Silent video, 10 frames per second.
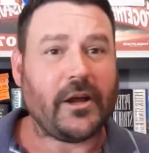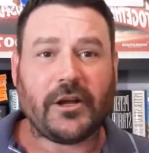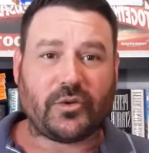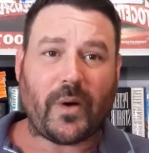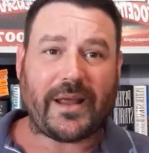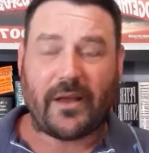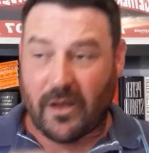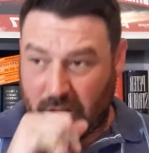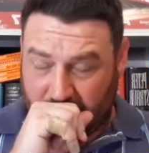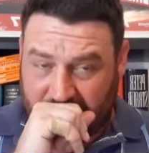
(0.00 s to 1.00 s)
20
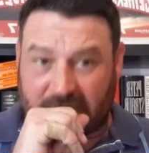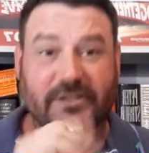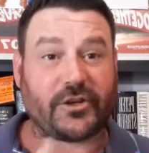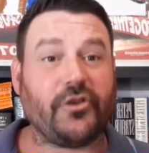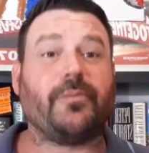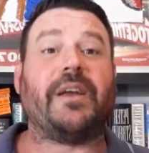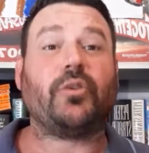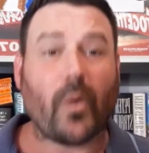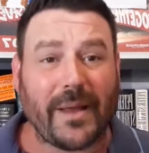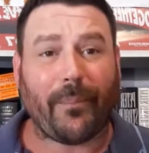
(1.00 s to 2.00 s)

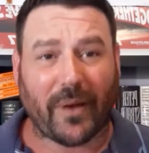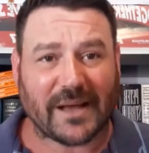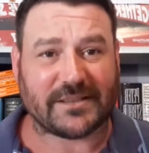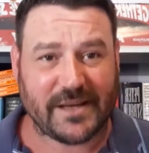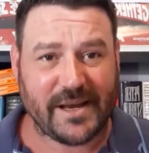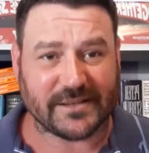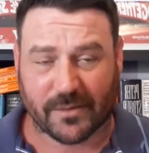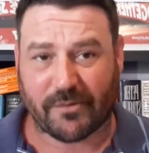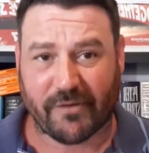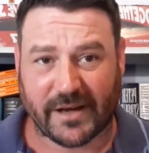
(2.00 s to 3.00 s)
plus years I've
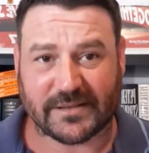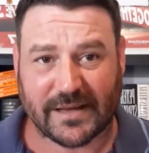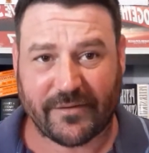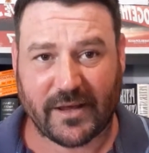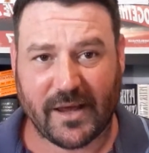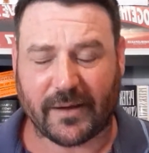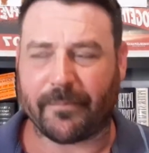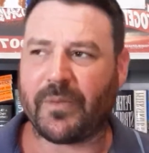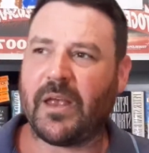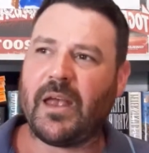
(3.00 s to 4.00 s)
been reading Stephen King.
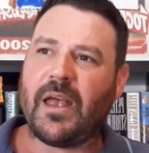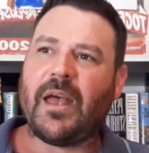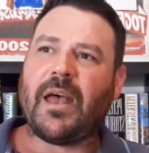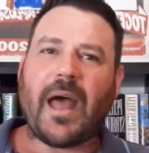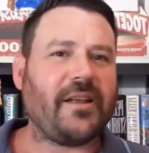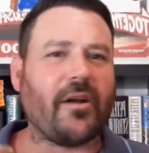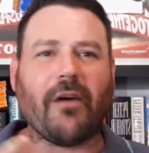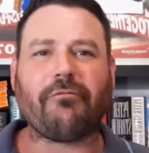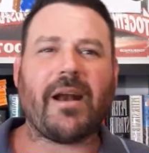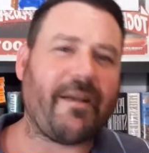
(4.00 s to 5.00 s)
And,
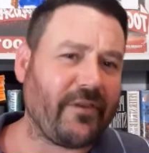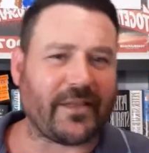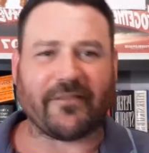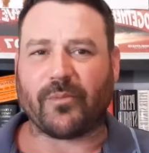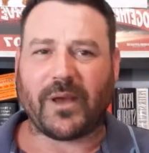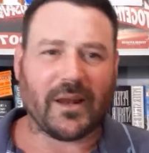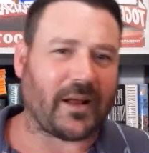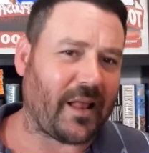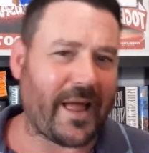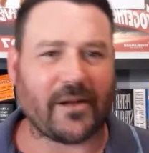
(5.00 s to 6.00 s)
I've read everything from killer
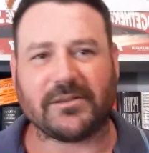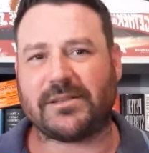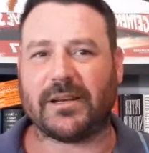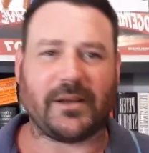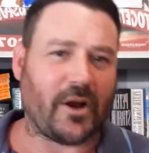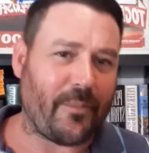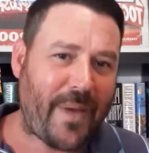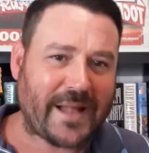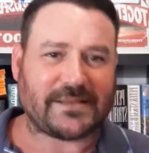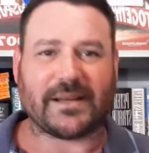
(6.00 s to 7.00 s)
clowns to,
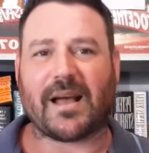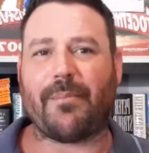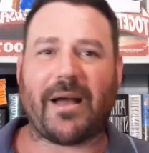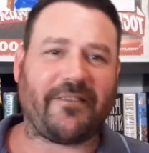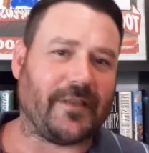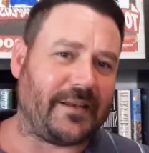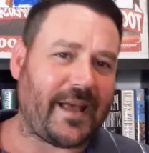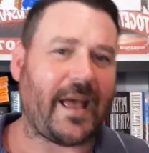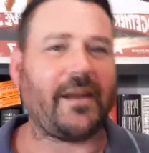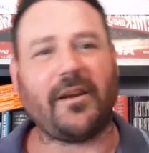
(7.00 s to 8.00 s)
pets that come back from the
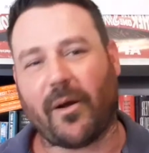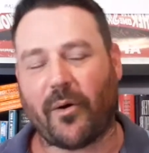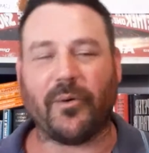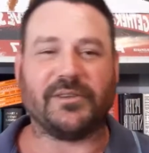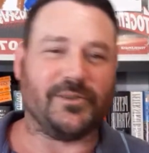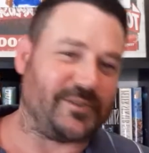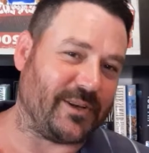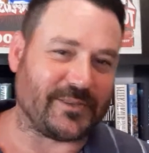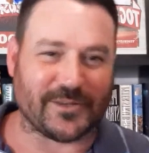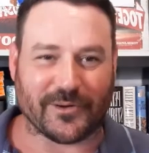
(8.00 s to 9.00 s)
dead. I always use
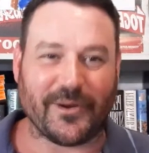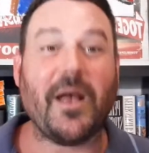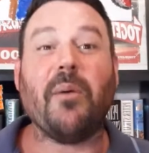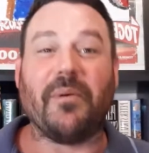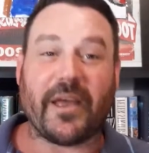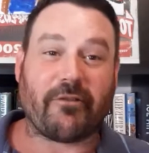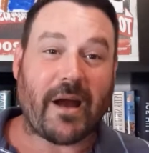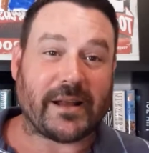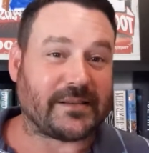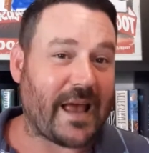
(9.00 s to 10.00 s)
those 2. But they're
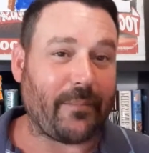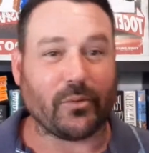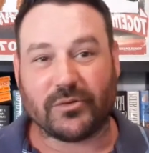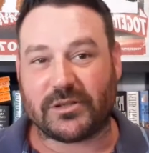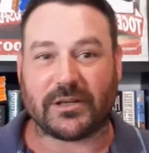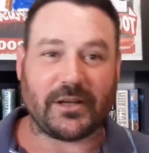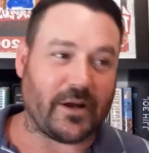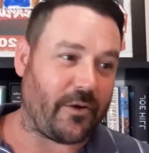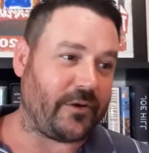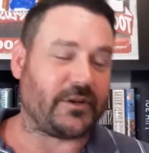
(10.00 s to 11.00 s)
great examples to,